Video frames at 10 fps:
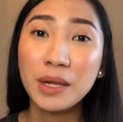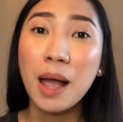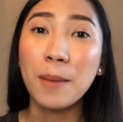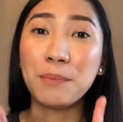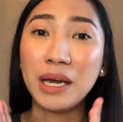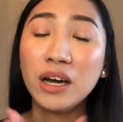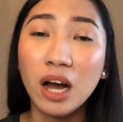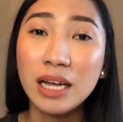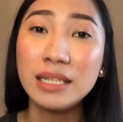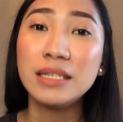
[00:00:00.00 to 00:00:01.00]

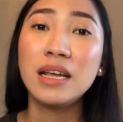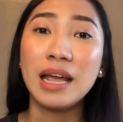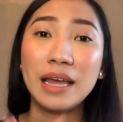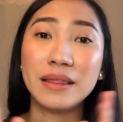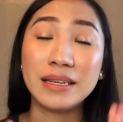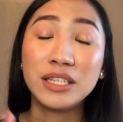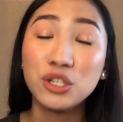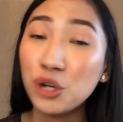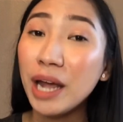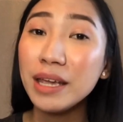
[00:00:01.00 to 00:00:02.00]
because In these
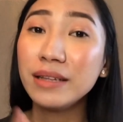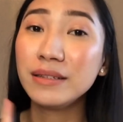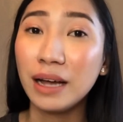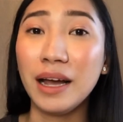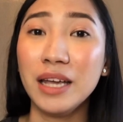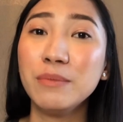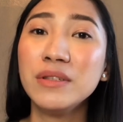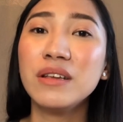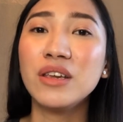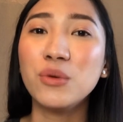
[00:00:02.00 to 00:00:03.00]
trying
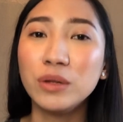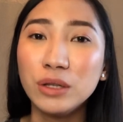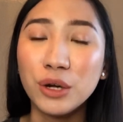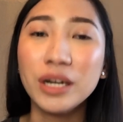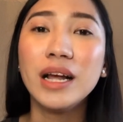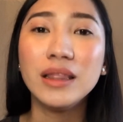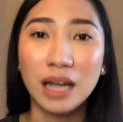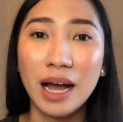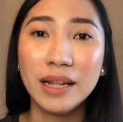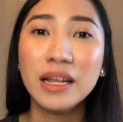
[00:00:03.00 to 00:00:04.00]
times, you will learn a
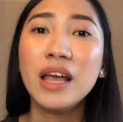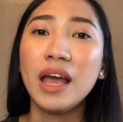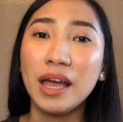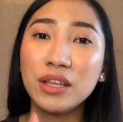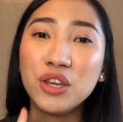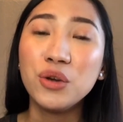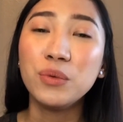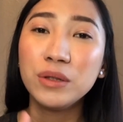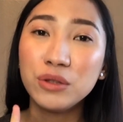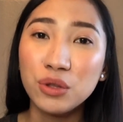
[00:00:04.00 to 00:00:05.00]
lot and you
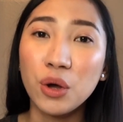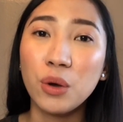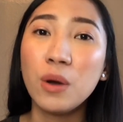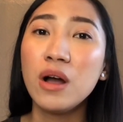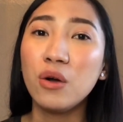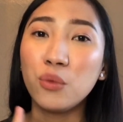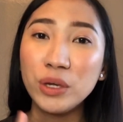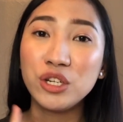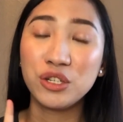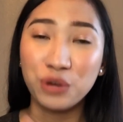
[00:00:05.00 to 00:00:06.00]
will know
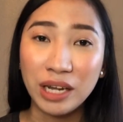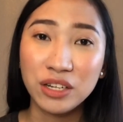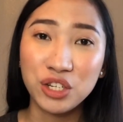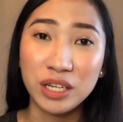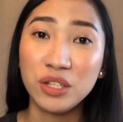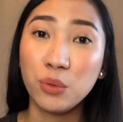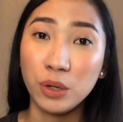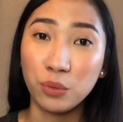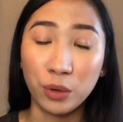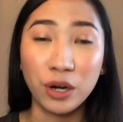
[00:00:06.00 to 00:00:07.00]
which strategies
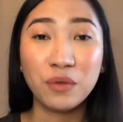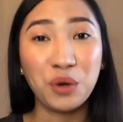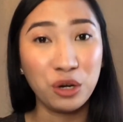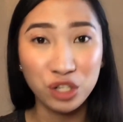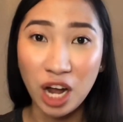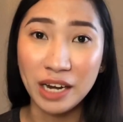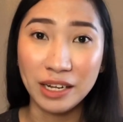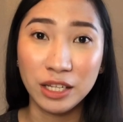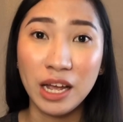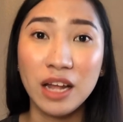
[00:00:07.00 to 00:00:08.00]
will work for your
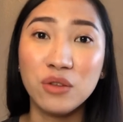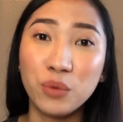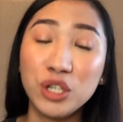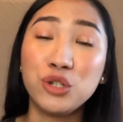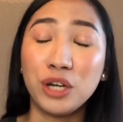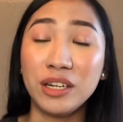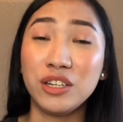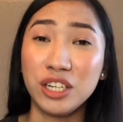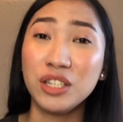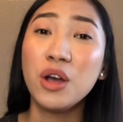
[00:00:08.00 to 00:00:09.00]
channel and which
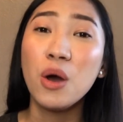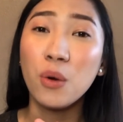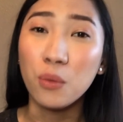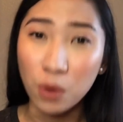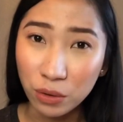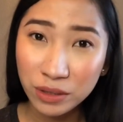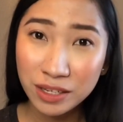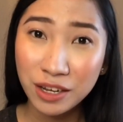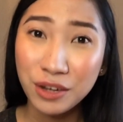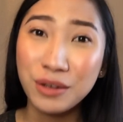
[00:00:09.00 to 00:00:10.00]
strategies won't.
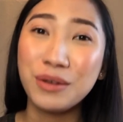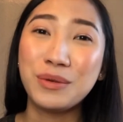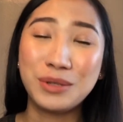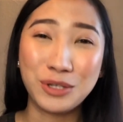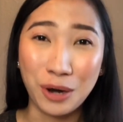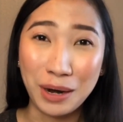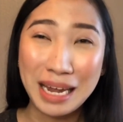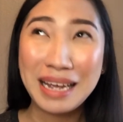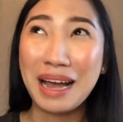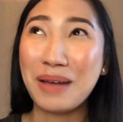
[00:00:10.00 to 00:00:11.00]

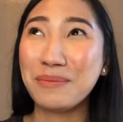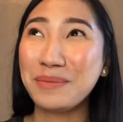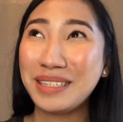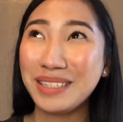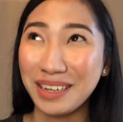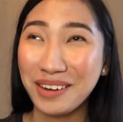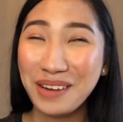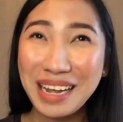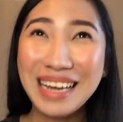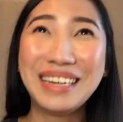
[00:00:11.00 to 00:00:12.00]
Sorry, I'm
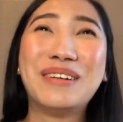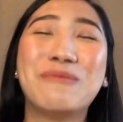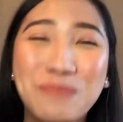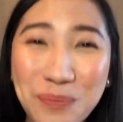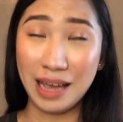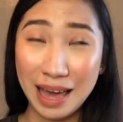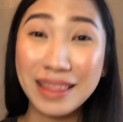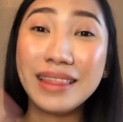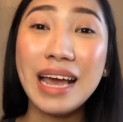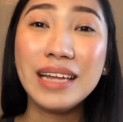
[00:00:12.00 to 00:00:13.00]
stuttering. And then